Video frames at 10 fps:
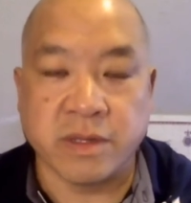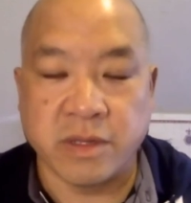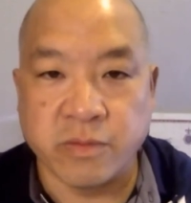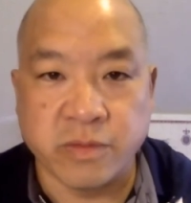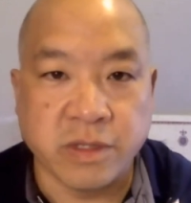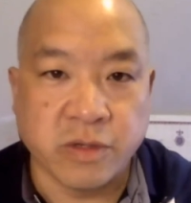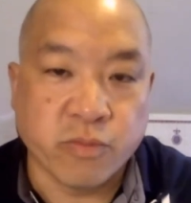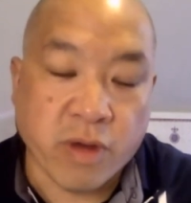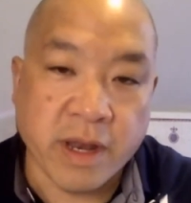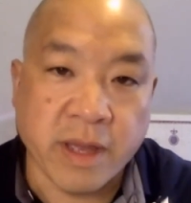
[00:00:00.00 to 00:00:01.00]
what you
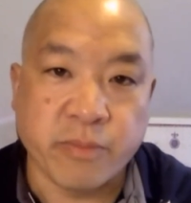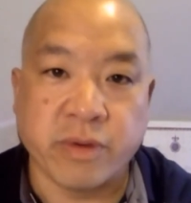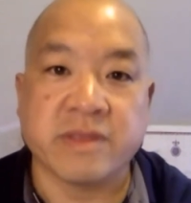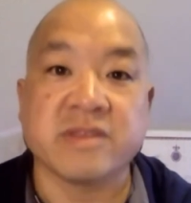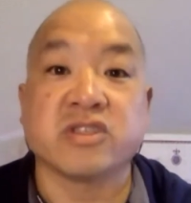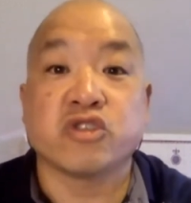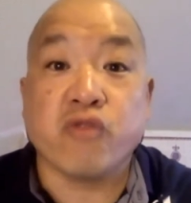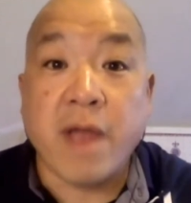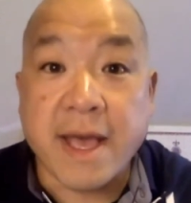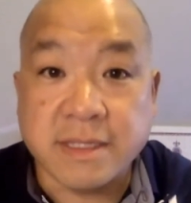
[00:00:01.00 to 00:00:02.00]
you brought up with
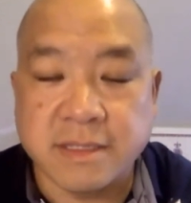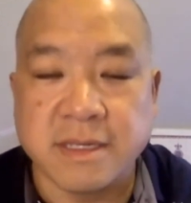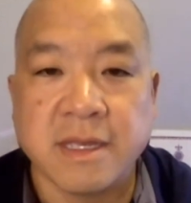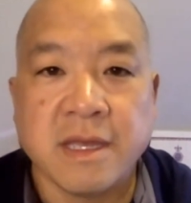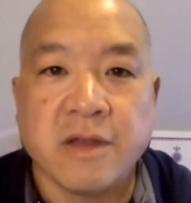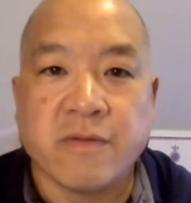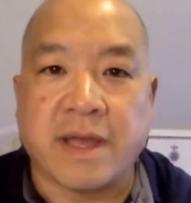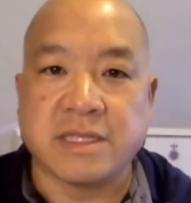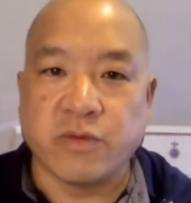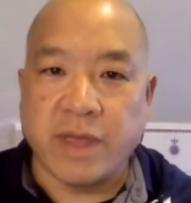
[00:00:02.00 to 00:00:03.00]
stress,
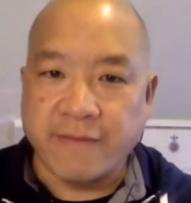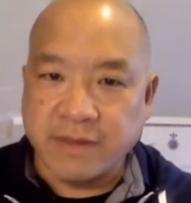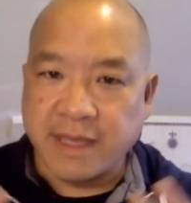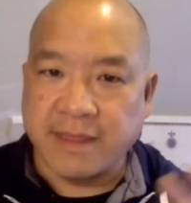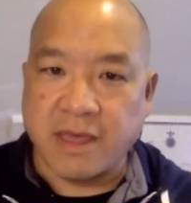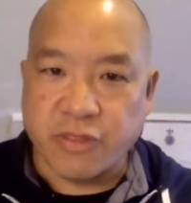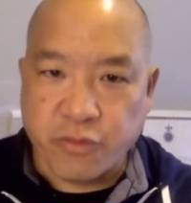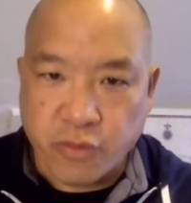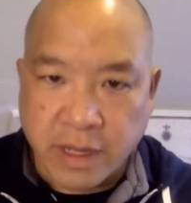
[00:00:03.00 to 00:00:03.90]
right? So we have to take that